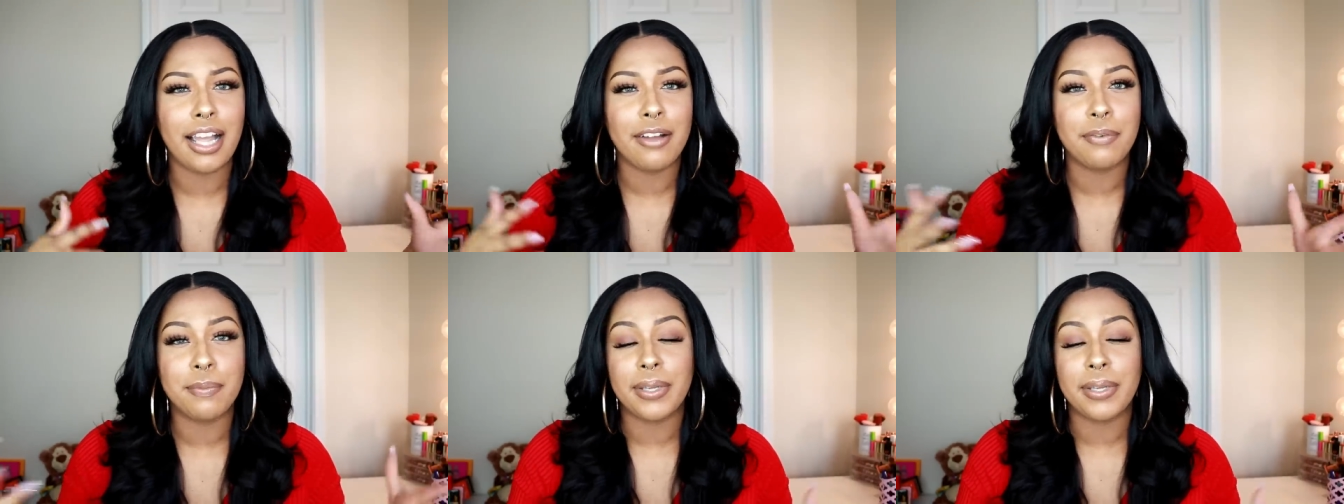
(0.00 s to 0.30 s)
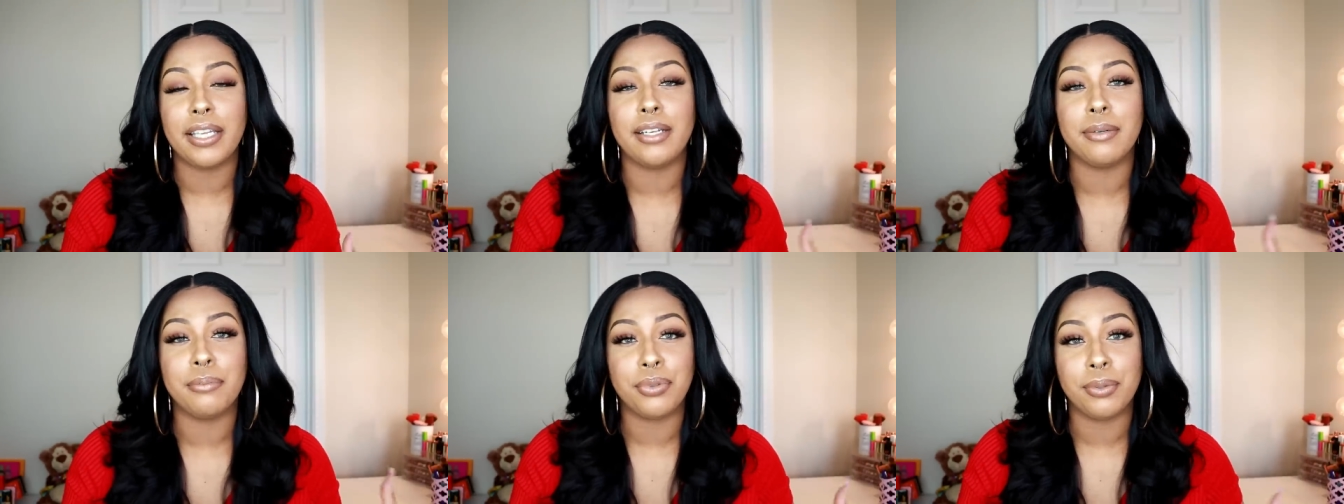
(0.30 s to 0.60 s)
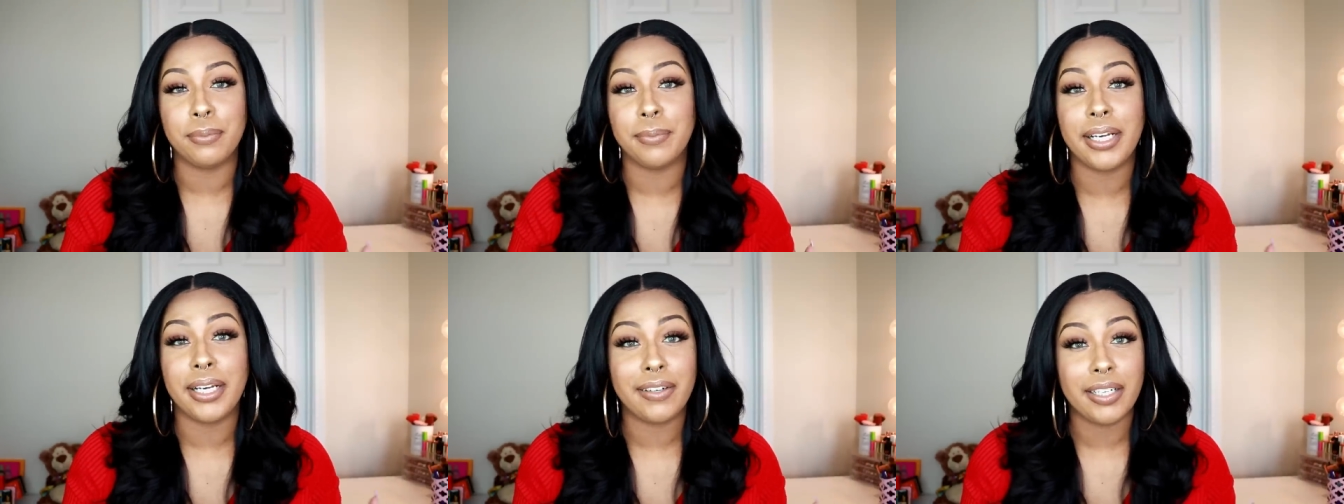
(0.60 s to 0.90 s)
I've been
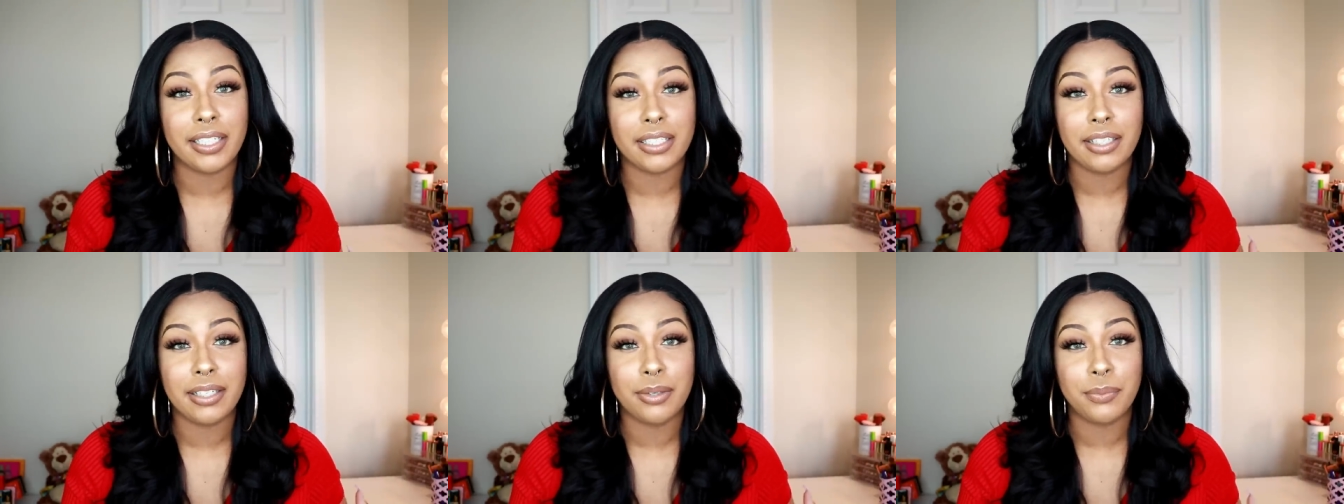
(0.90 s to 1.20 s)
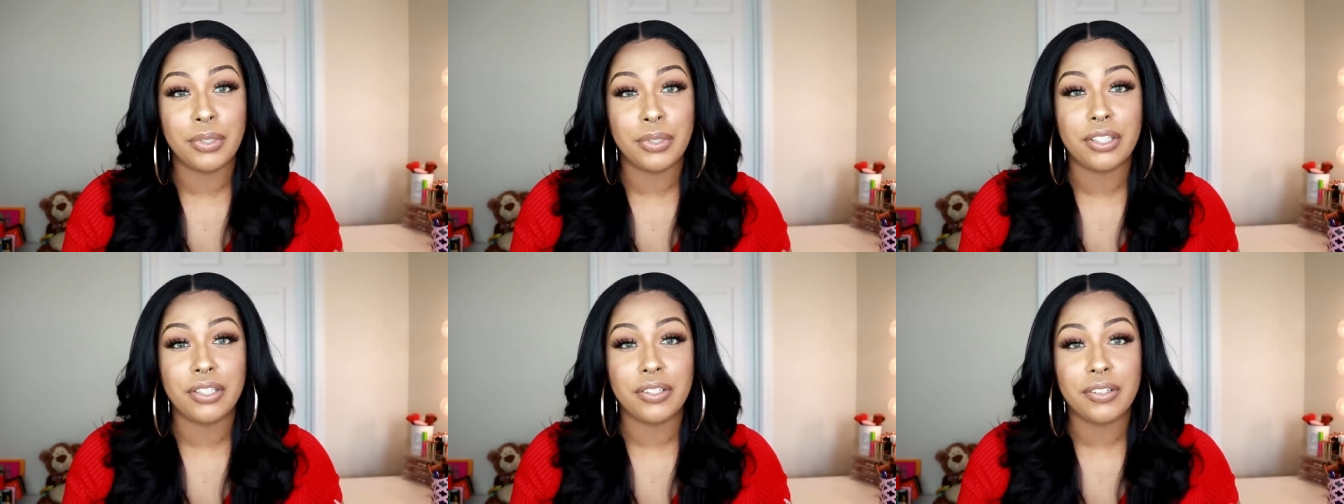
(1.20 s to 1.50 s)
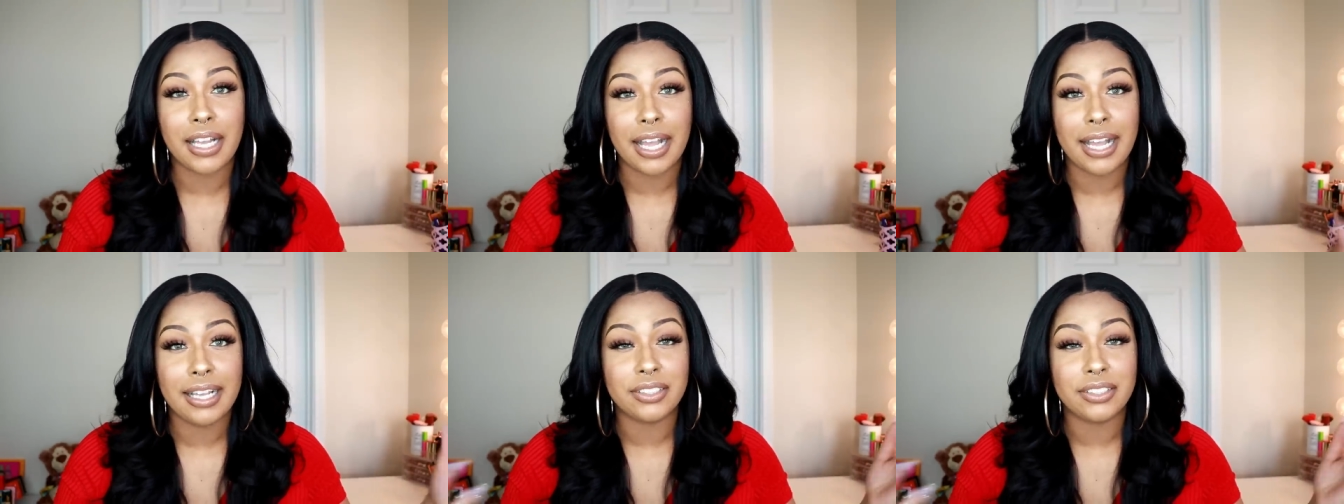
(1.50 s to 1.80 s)
premiering them with
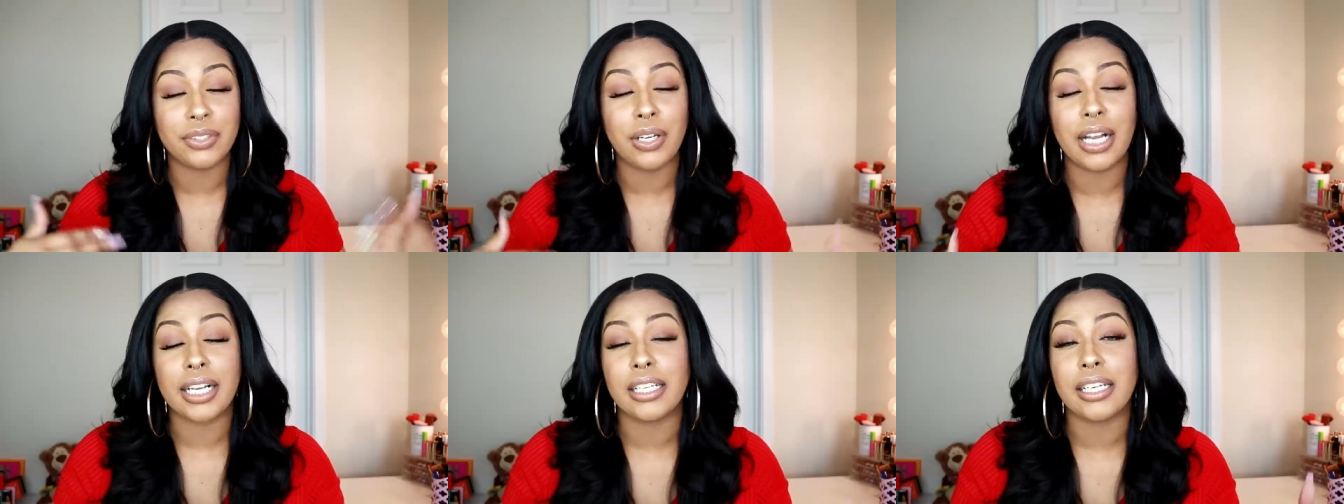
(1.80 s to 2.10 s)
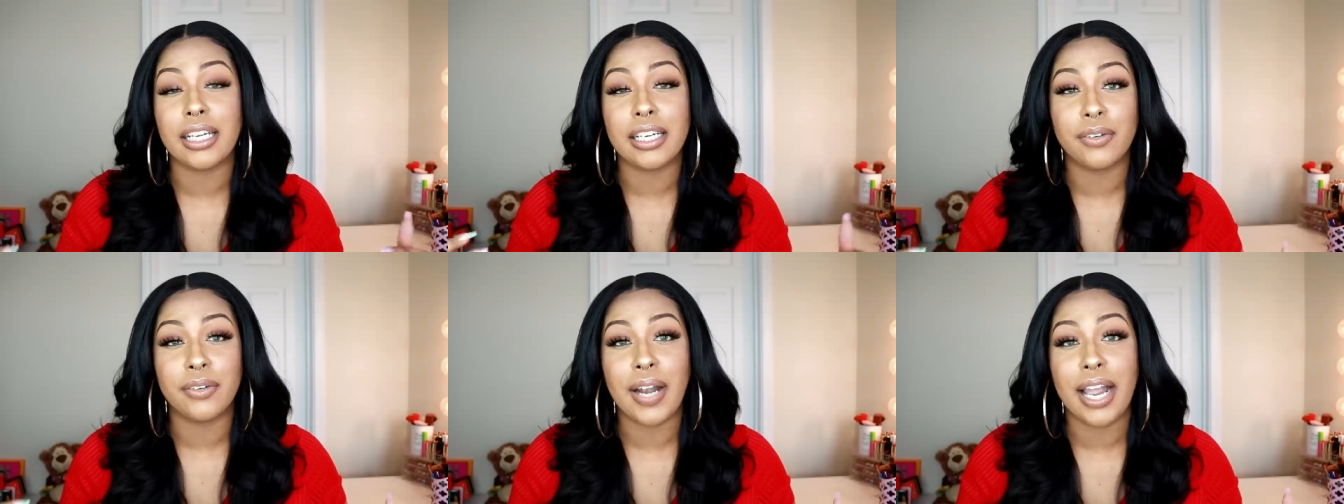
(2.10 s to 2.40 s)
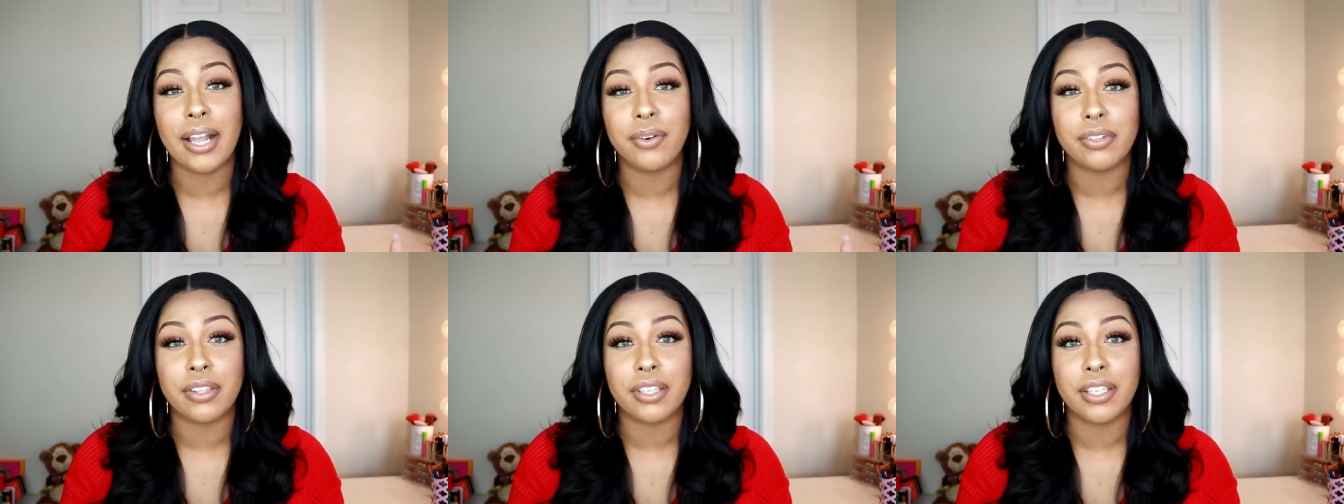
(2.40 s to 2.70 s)
you guys so I can
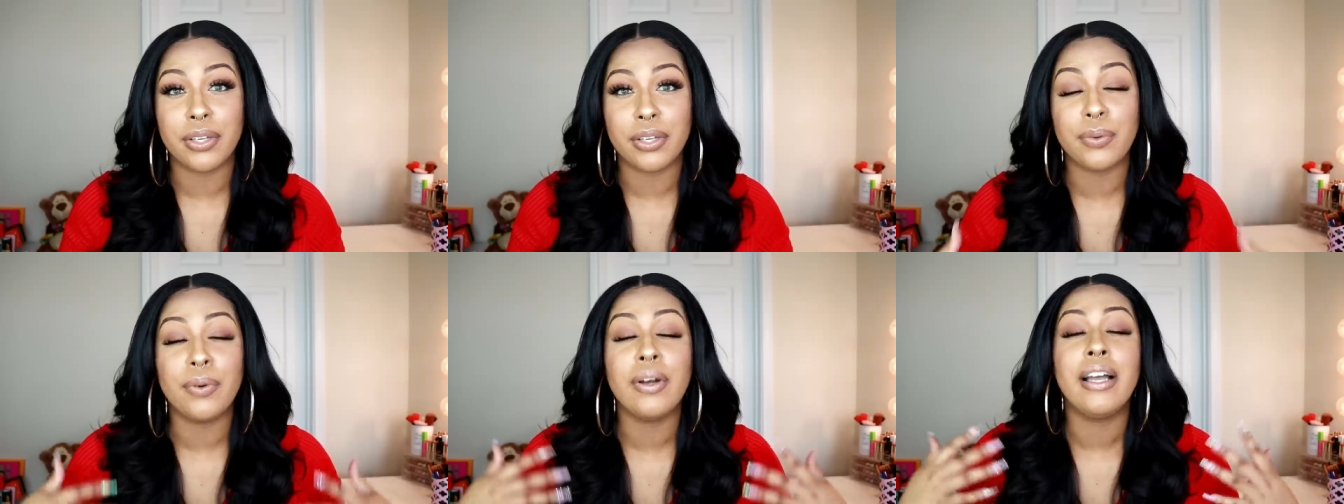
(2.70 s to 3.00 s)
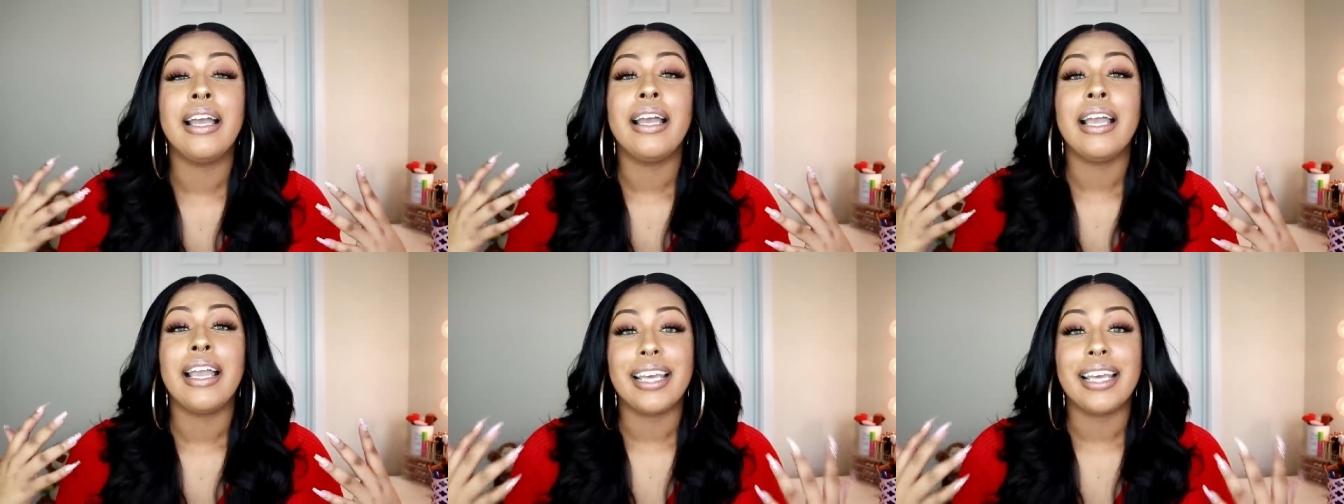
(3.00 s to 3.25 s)
interact with you,